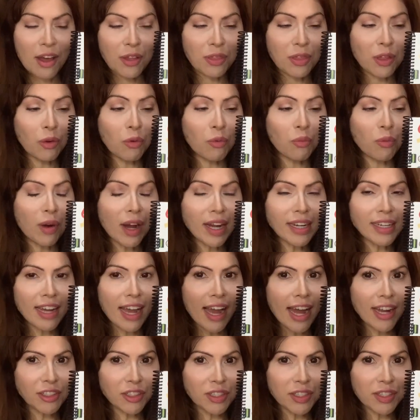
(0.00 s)
The
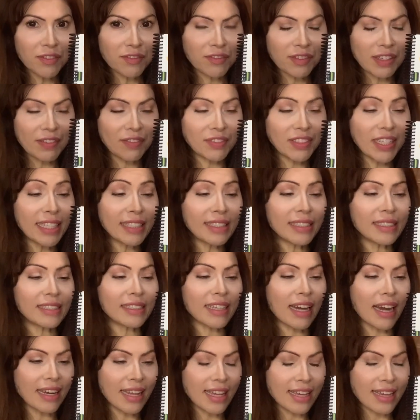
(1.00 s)
150
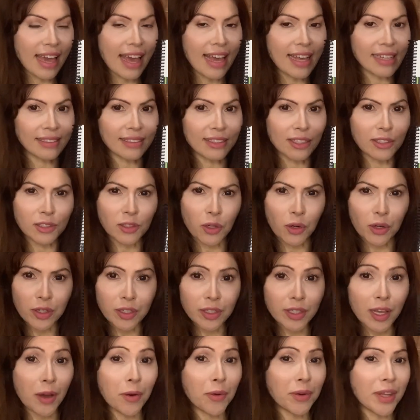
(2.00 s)
study cases or
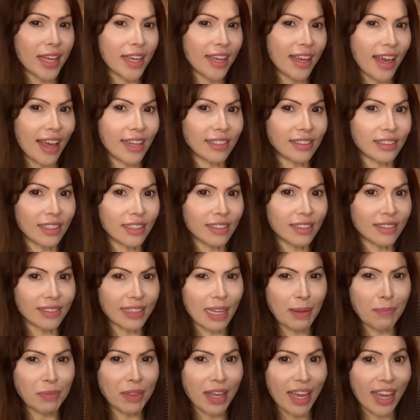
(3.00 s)
coding cases,
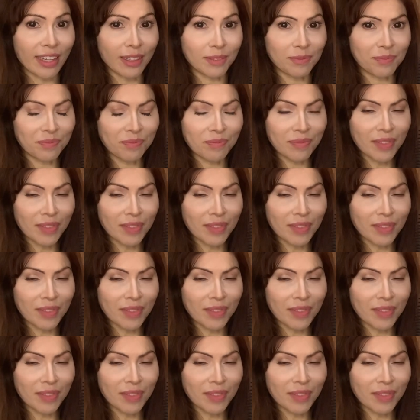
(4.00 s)
same thing.